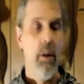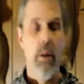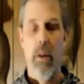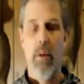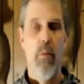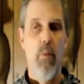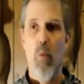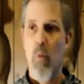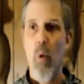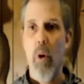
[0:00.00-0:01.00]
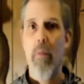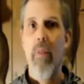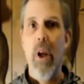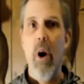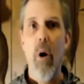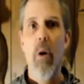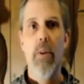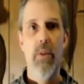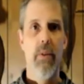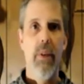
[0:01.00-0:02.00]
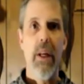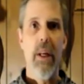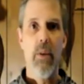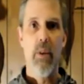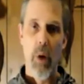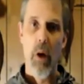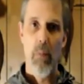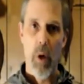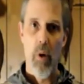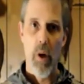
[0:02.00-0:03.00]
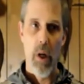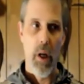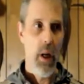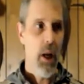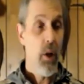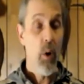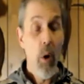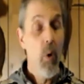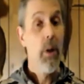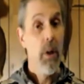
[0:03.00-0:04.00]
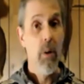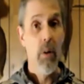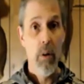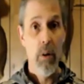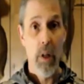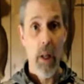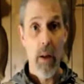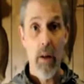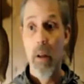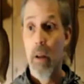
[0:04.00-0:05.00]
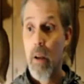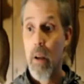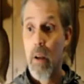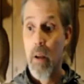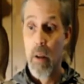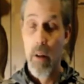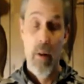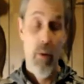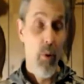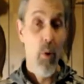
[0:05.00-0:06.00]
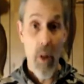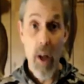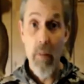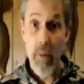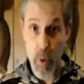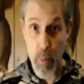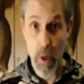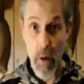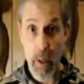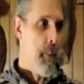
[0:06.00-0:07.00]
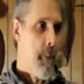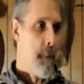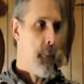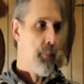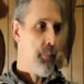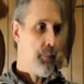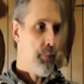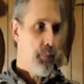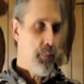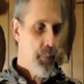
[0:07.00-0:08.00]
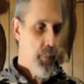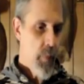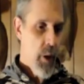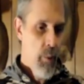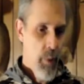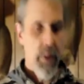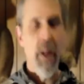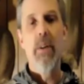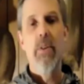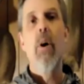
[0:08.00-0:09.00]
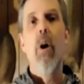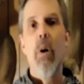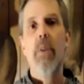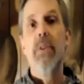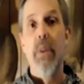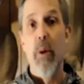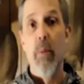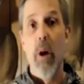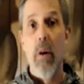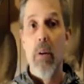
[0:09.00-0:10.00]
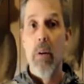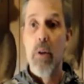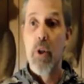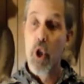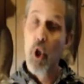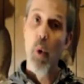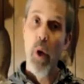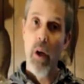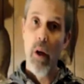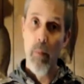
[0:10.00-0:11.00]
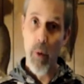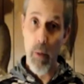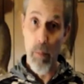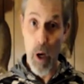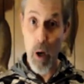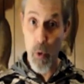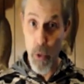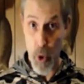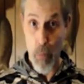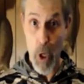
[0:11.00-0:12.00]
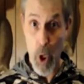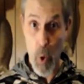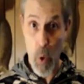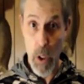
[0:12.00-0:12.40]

is one of the hardest things about bow hunting. And you're only going to learn that through a lot of experience. But that is the hardest thing about shooting a big buck with your bow.